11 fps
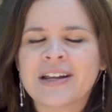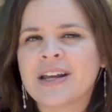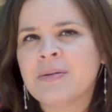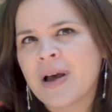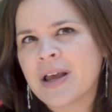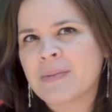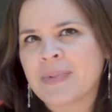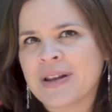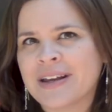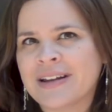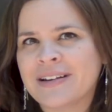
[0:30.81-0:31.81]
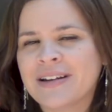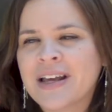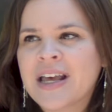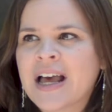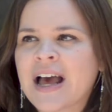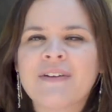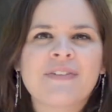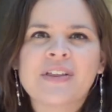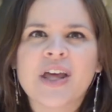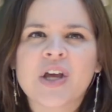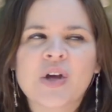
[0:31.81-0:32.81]
In my opinion, I feel
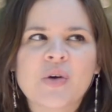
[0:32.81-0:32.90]
like